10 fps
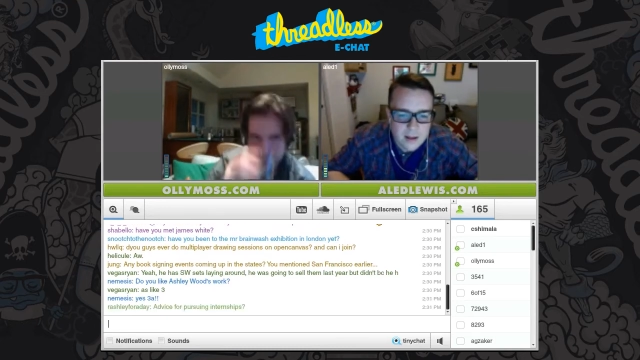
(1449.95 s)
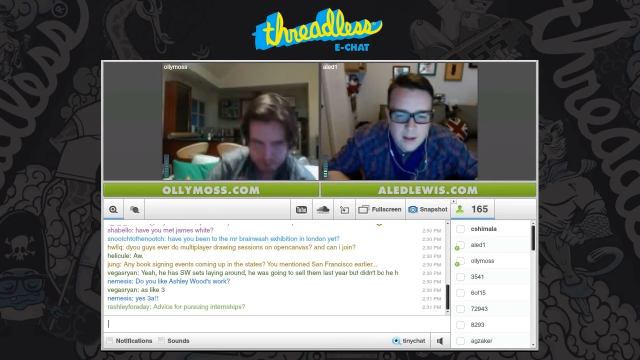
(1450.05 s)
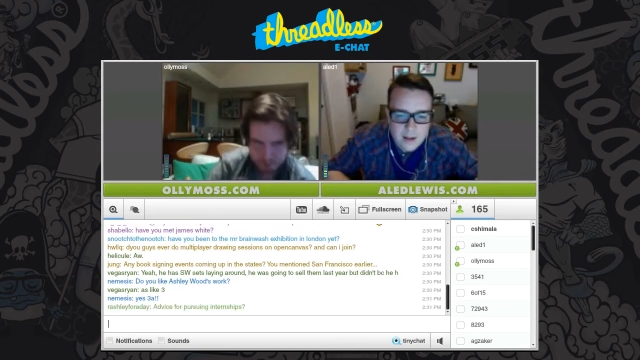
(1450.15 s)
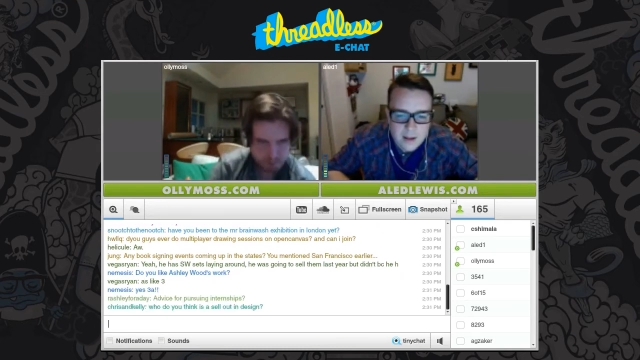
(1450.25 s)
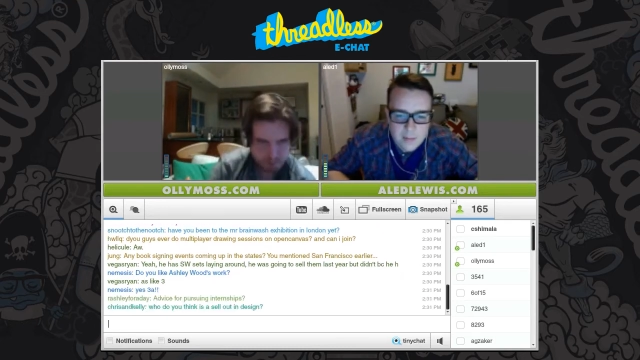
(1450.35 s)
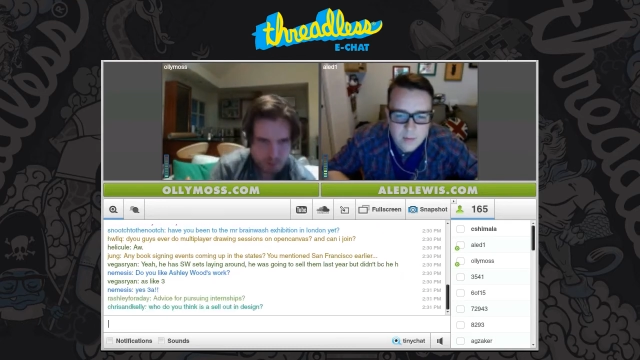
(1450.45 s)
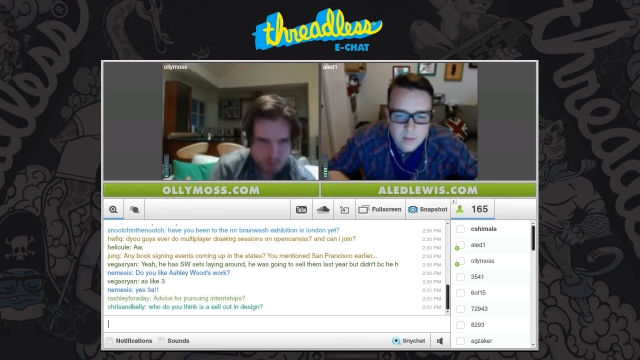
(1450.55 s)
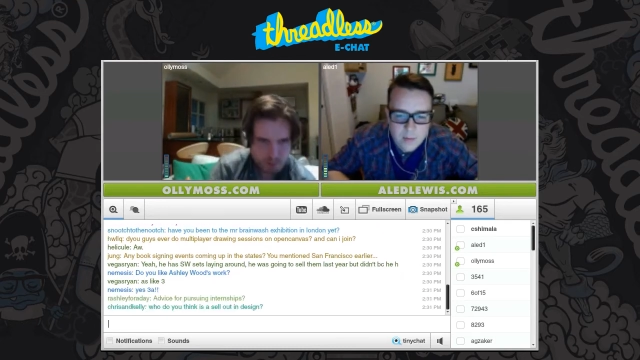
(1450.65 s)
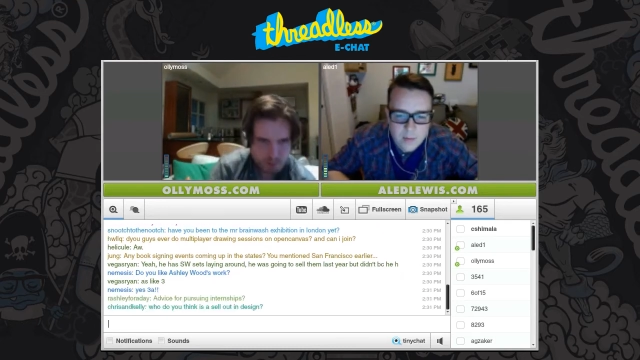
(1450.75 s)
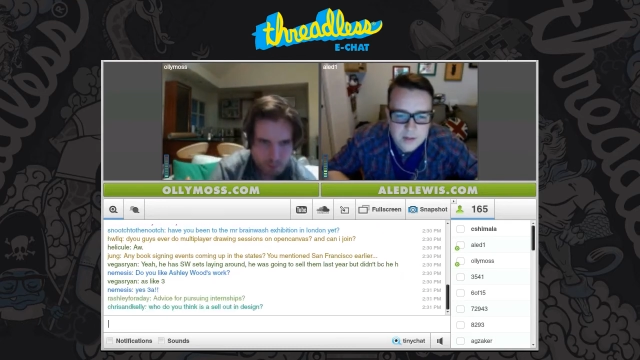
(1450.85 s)
Speaker 1: Um, I want to
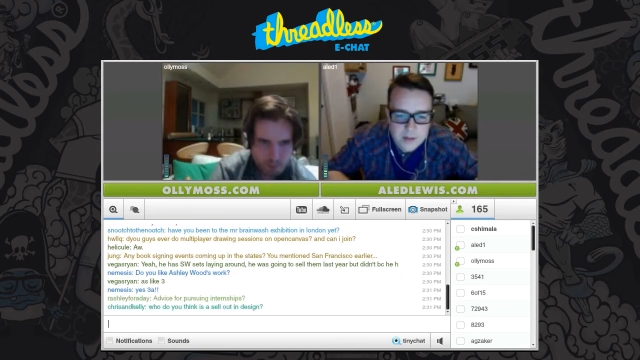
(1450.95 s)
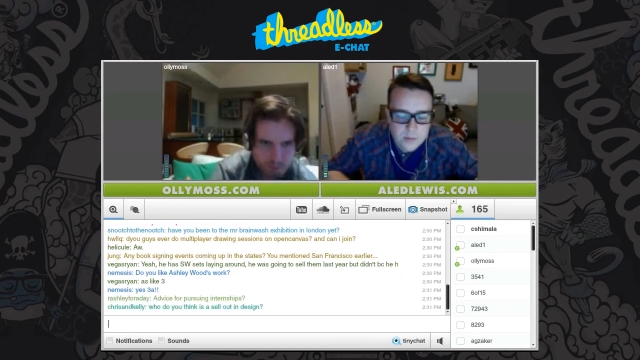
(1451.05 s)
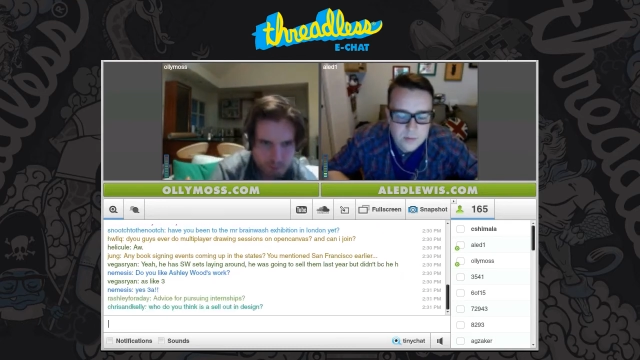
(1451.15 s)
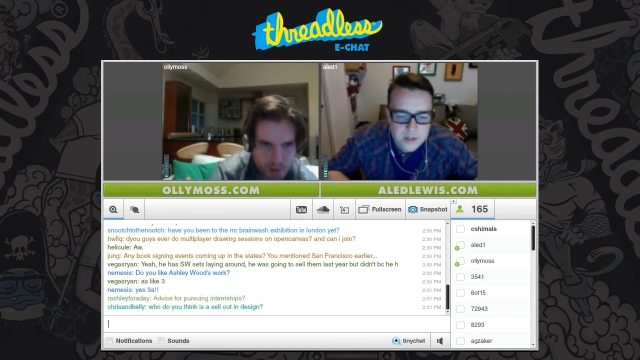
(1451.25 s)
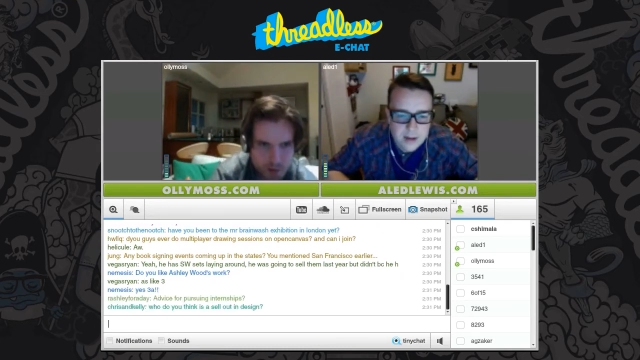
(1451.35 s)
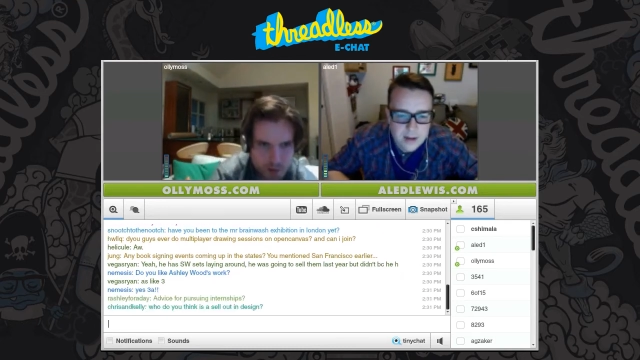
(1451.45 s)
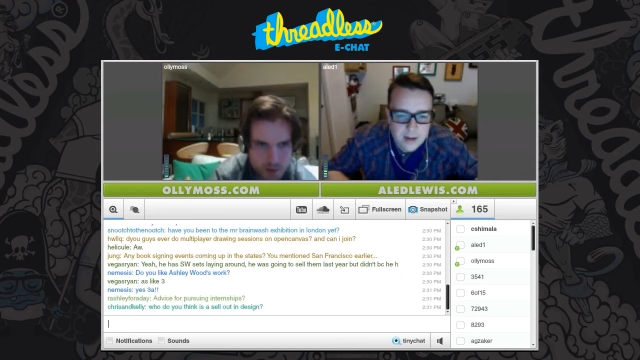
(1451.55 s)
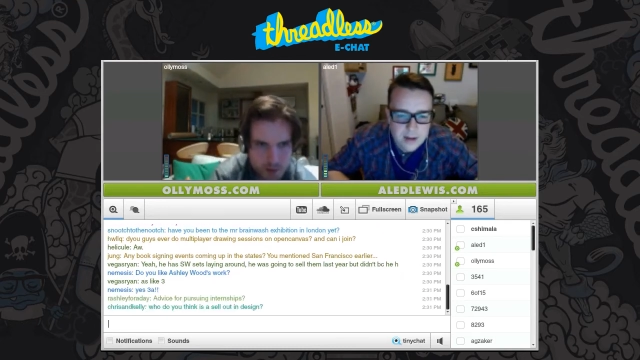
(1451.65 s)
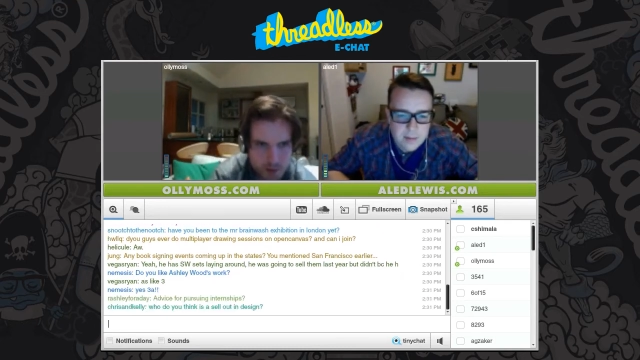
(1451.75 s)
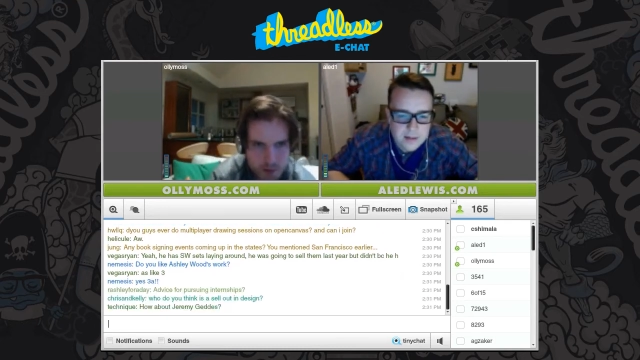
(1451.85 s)
do more stuff in Letterpress,
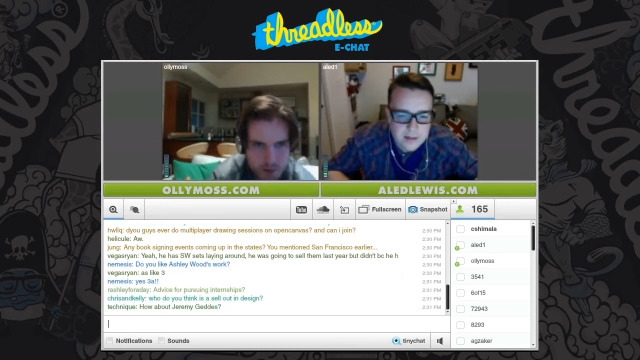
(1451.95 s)
and I thought